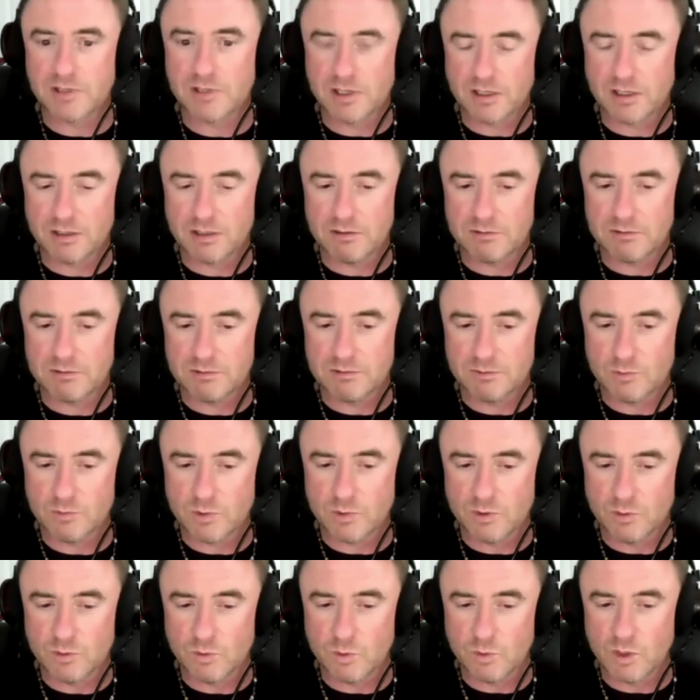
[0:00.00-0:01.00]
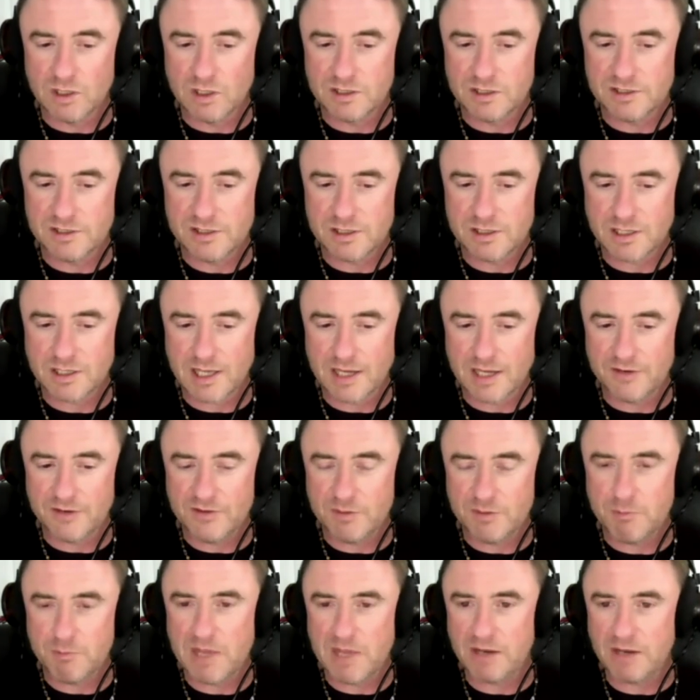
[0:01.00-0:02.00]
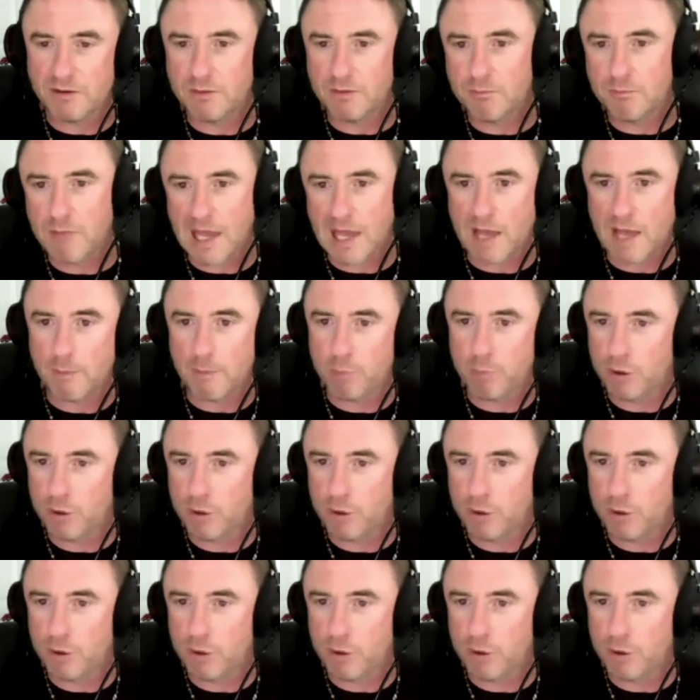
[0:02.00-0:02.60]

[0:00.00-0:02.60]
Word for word: Uh, mm. w- what is the kind of the mental map,